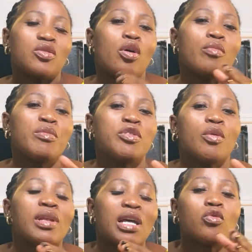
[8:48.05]
or maybe
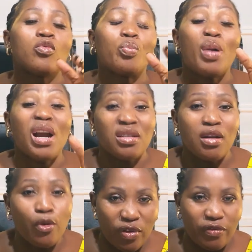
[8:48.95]
someone that could
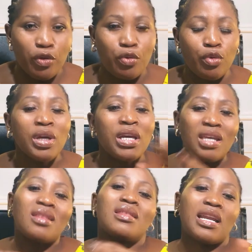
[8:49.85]
partner with you
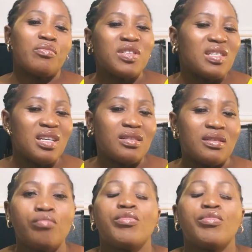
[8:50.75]
in that business.